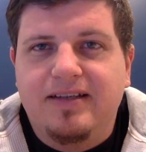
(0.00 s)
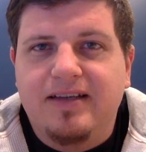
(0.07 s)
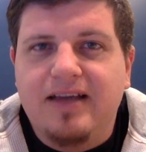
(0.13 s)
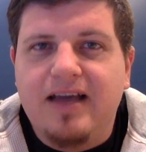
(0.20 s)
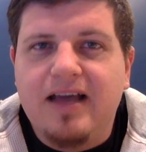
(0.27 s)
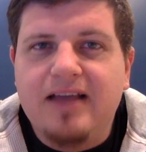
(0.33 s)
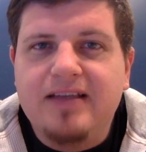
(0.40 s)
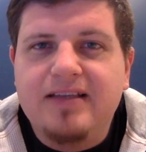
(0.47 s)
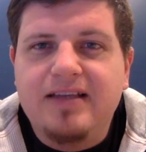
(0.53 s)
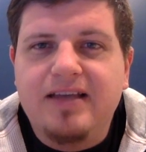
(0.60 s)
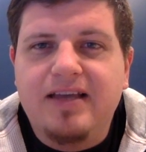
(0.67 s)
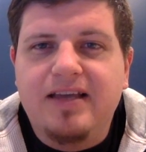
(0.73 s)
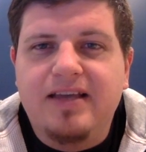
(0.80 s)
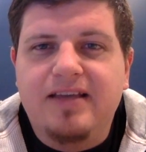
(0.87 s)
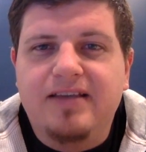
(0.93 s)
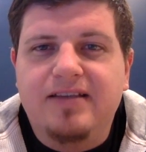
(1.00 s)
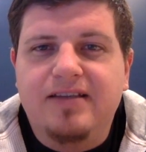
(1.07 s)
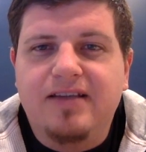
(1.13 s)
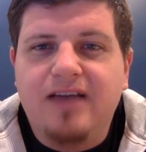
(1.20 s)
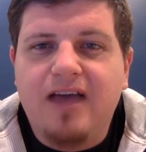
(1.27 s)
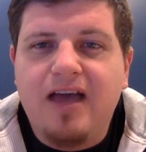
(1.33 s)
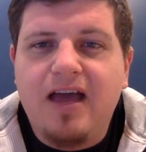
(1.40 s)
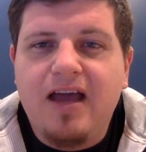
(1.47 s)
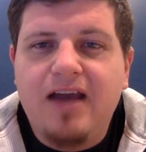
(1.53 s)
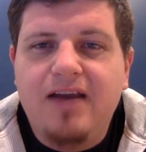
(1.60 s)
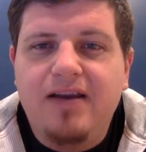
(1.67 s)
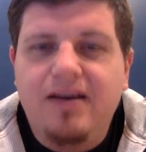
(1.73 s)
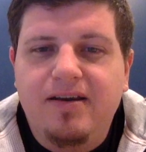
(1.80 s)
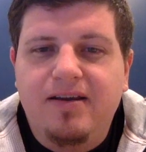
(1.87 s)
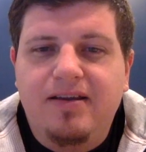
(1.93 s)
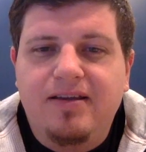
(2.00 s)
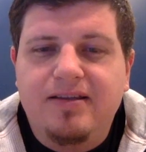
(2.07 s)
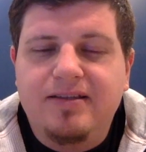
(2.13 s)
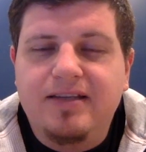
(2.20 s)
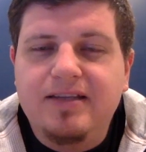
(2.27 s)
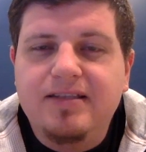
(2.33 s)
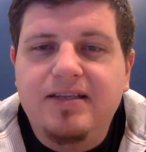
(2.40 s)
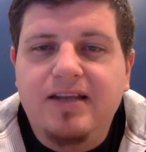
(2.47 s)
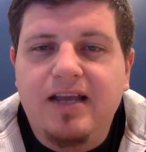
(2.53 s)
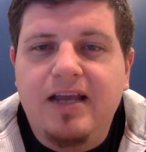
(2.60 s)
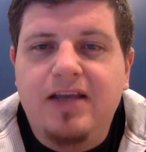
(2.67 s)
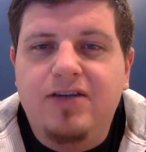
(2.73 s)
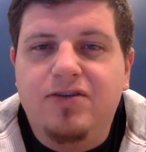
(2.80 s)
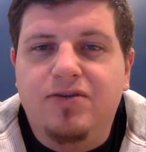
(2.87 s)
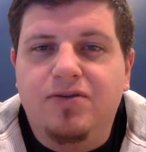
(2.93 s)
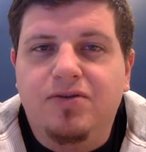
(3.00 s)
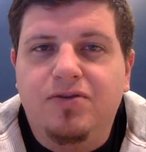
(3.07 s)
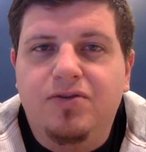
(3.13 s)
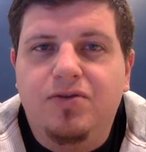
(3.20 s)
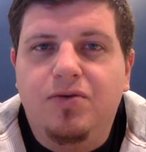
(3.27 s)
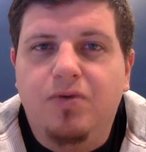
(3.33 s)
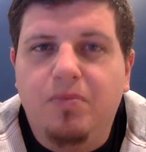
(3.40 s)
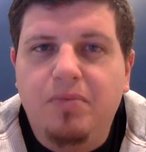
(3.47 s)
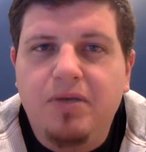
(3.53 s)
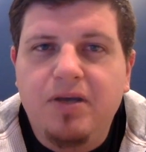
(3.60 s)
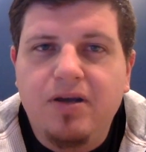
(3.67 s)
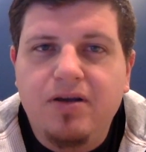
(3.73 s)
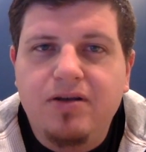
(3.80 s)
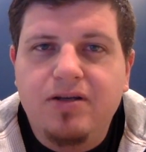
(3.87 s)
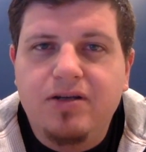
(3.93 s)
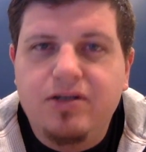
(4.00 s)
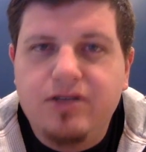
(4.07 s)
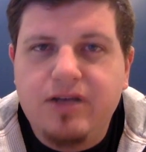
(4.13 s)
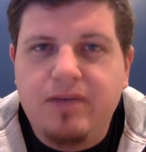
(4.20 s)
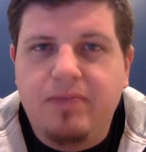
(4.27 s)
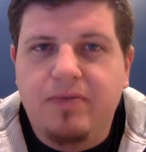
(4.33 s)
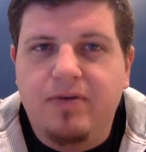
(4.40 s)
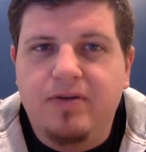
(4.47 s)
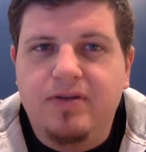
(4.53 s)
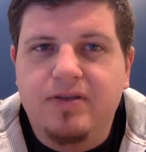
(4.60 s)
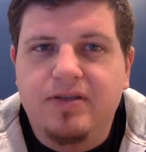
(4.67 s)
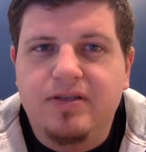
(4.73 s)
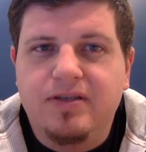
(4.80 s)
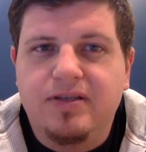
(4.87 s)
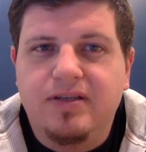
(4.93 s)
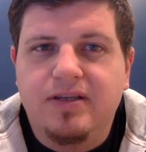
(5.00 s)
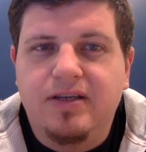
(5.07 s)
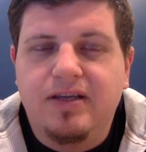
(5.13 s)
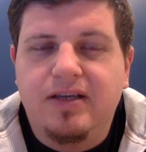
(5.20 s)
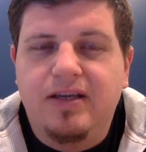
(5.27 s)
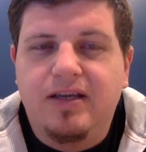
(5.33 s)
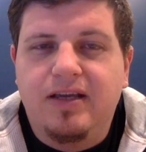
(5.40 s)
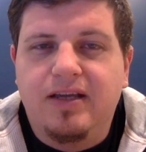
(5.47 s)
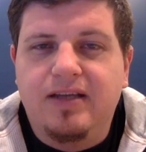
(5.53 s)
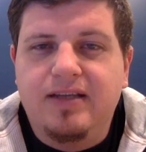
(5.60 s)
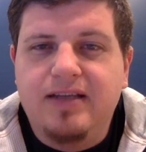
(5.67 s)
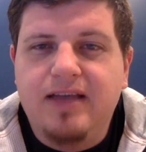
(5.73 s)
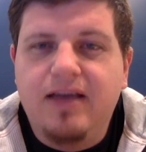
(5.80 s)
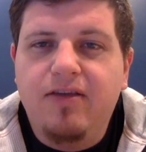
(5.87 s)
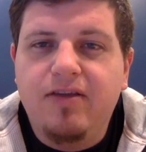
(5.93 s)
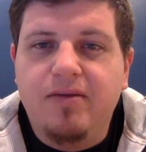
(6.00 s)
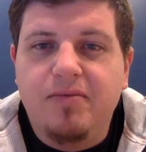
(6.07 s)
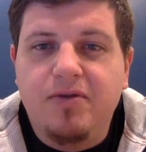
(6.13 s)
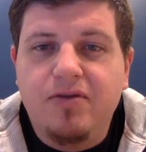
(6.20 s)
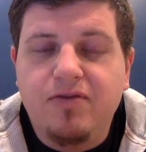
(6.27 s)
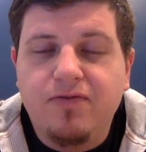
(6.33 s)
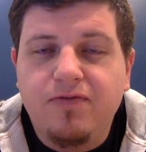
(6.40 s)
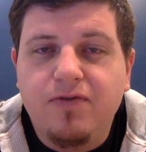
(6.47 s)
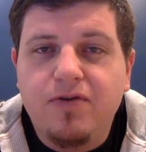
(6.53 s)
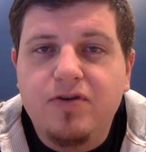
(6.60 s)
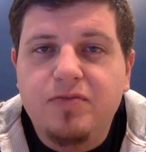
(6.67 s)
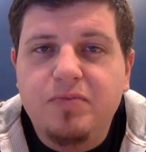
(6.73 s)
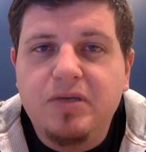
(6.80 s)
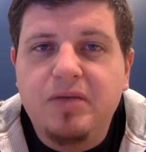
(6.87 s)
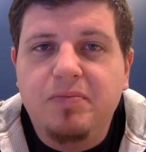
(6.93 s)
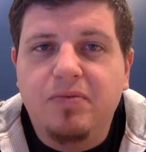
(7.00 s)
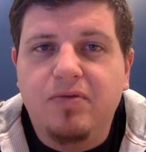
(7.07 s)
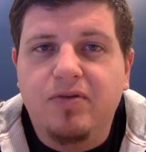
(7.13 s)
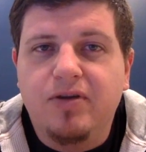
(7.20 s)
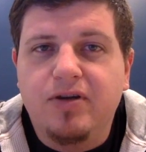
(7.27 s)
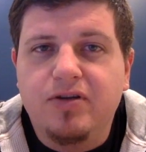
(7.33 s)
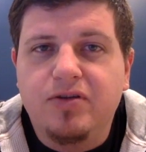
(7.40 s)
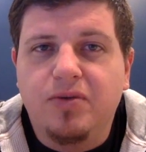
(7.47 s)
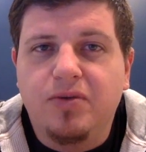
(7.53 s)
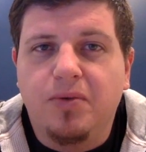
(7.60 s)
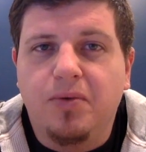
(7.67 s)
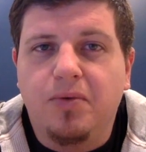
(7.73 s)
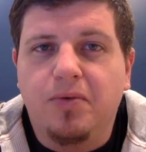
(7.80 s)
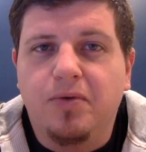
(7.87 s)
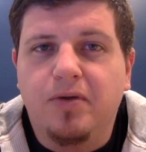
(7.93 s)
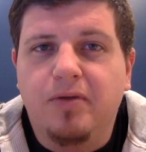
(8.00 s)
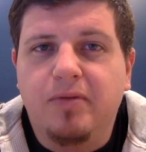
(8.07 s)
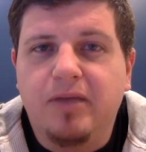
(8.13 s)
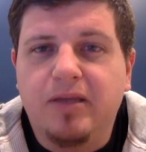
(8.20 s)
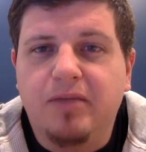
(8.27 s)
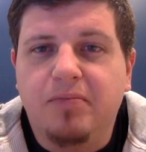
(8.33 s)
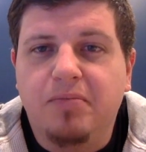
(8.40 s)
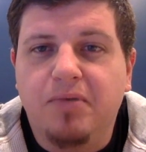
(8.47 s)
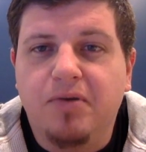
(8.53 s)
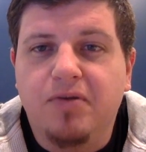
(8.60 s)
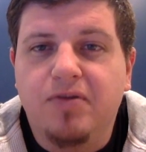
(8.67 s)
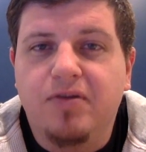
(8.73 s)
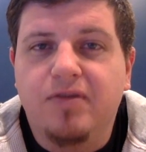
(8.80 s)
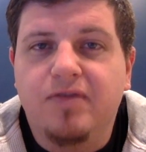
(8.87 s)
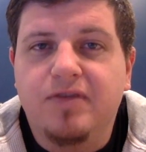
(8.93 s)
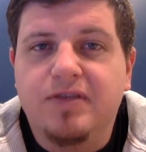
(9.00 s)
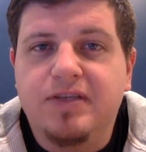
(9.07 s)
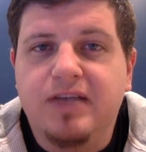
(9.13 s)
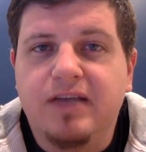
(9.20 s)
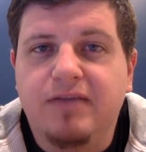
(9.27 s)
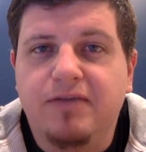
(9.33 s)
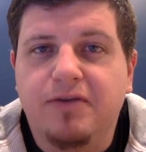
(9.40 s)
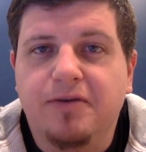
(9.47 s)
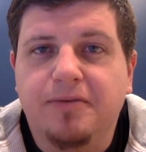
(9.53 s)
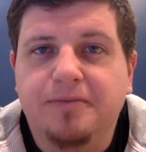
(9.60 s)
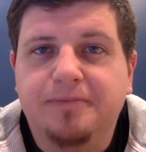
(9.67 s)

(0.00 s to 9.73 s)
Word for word: God says, God sends an angel to appear to shepherds and tell them they're the first people that are told about the birth of the Savior.